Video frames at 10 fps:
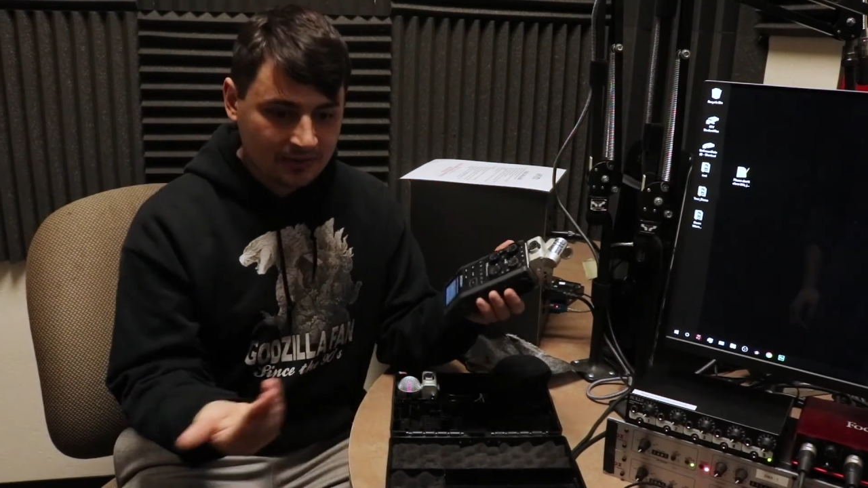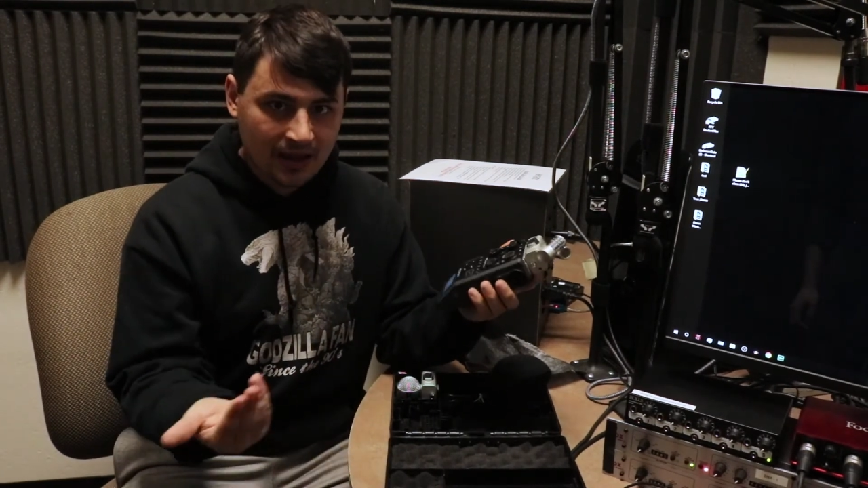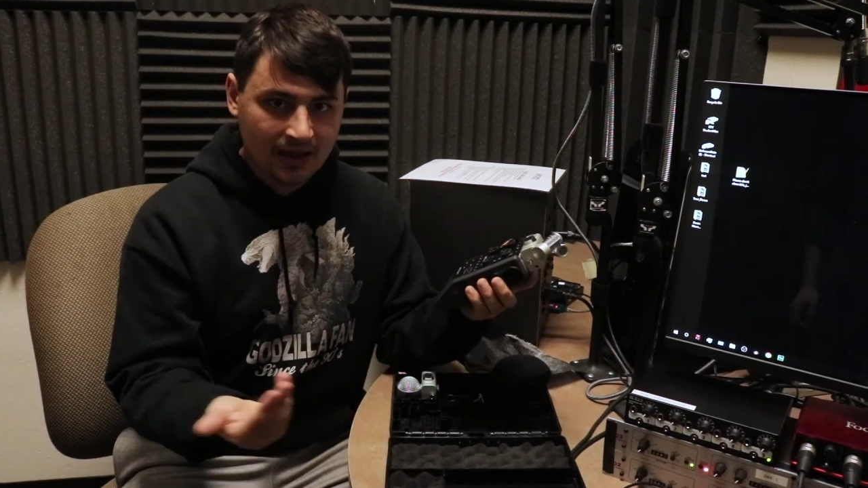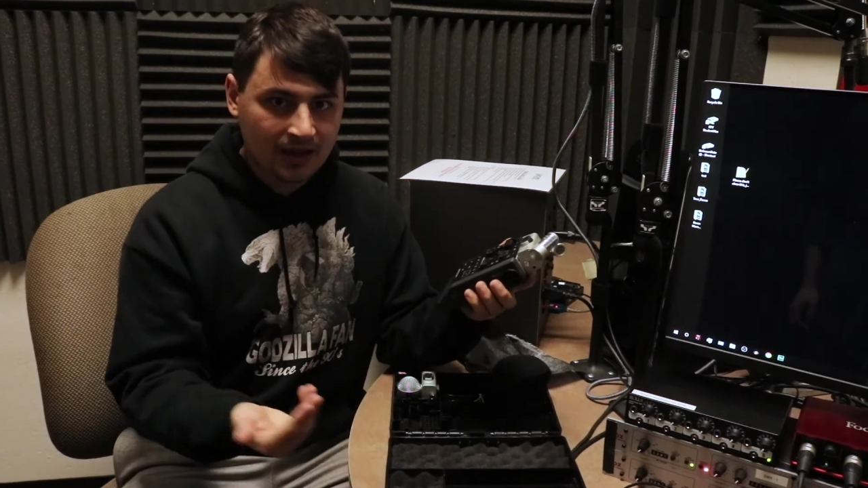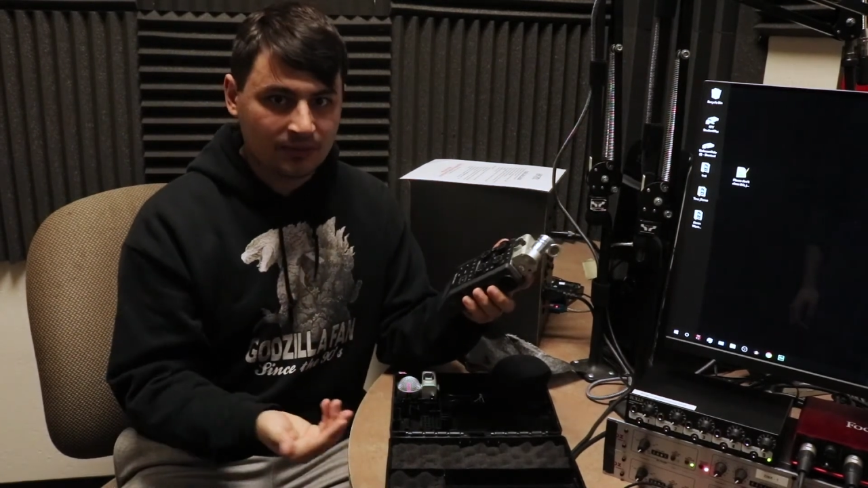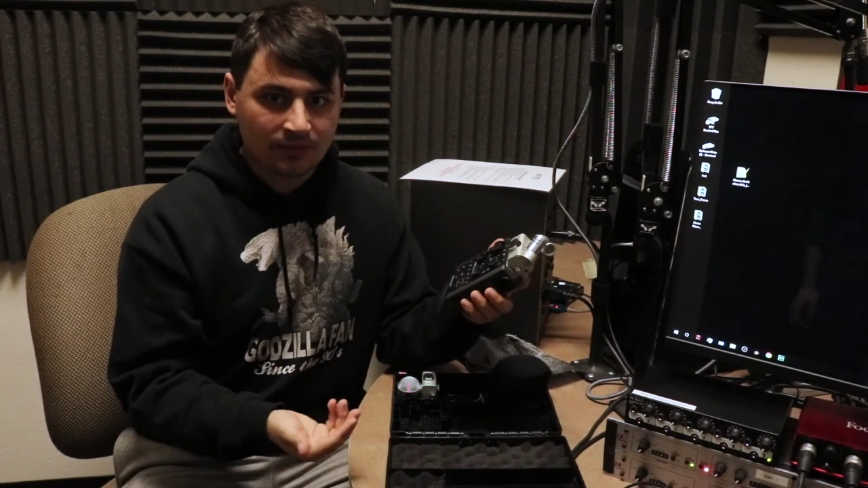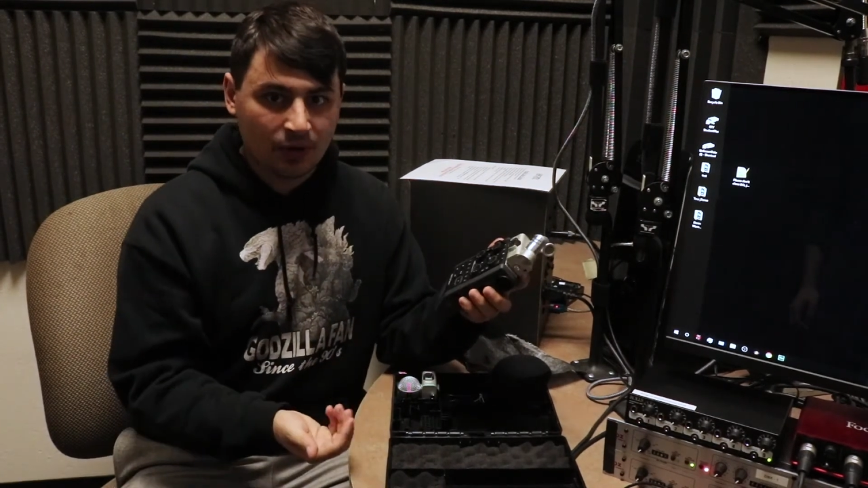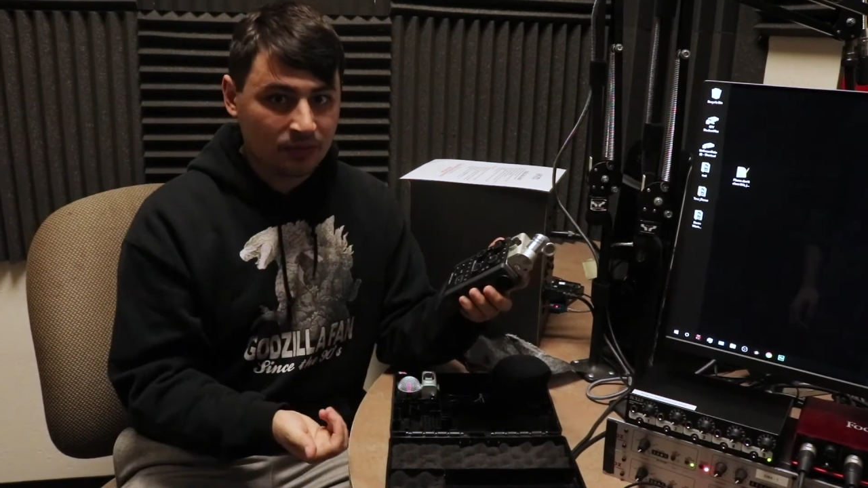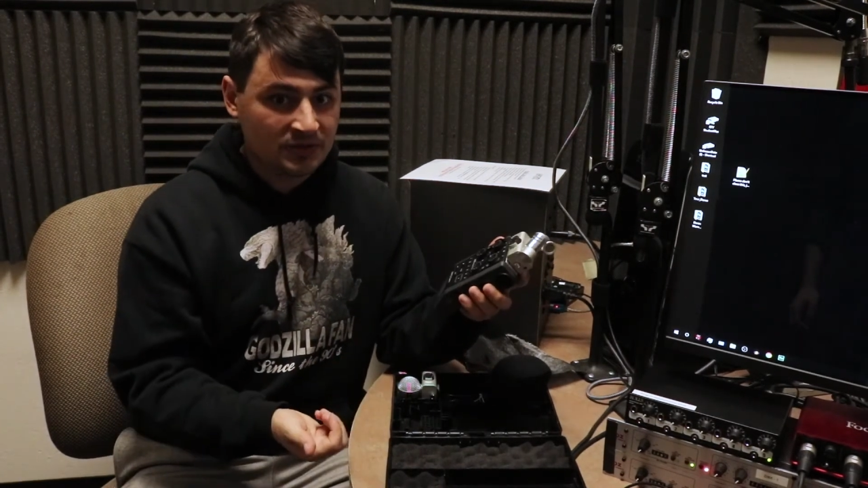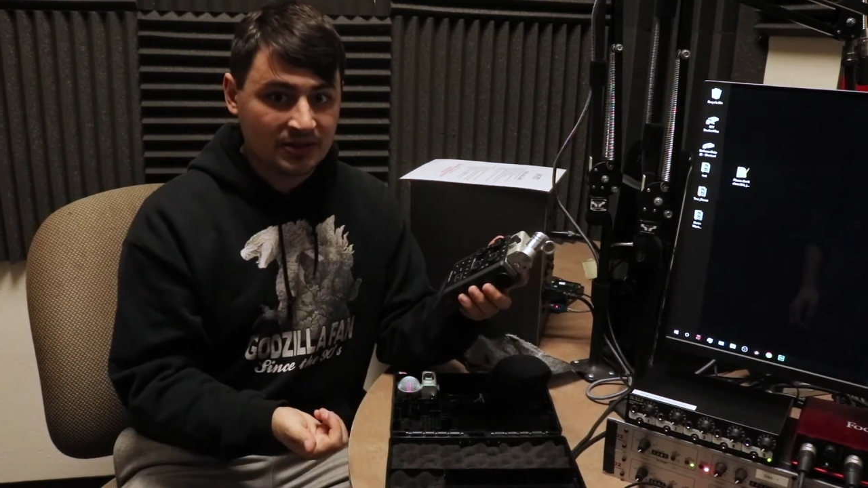and
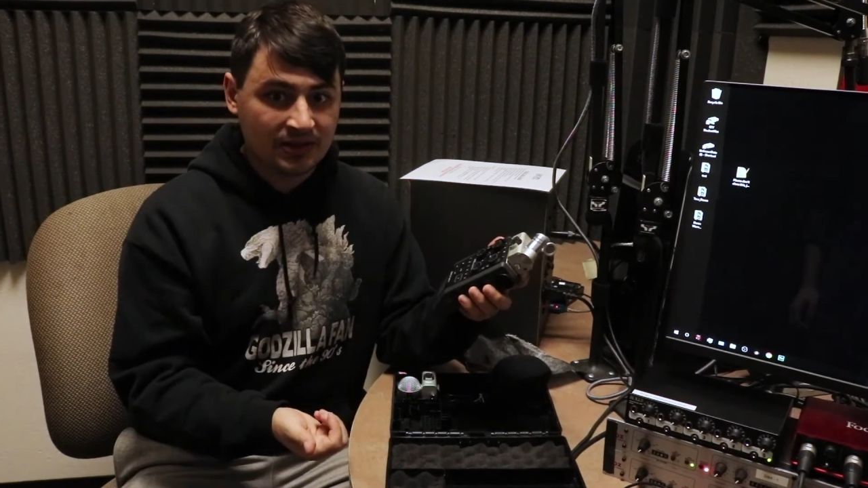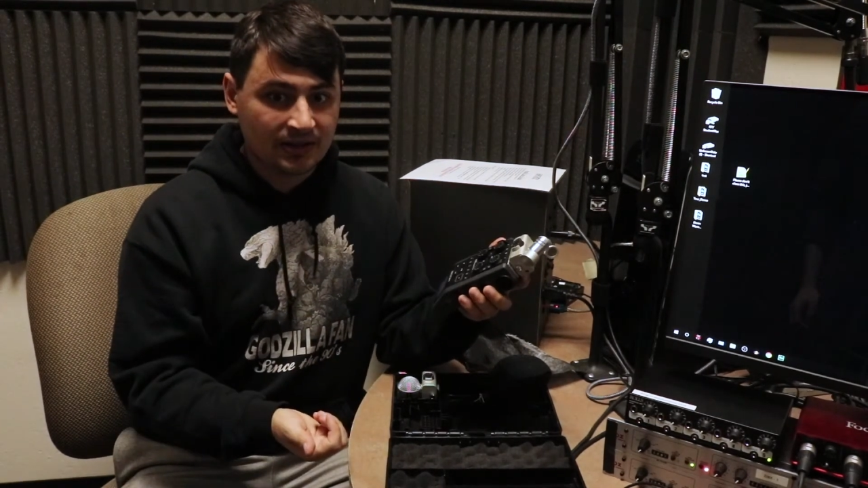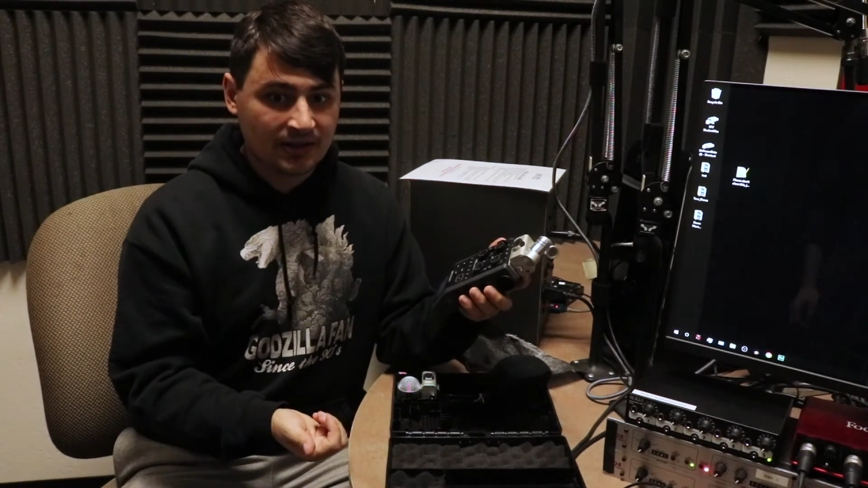hope to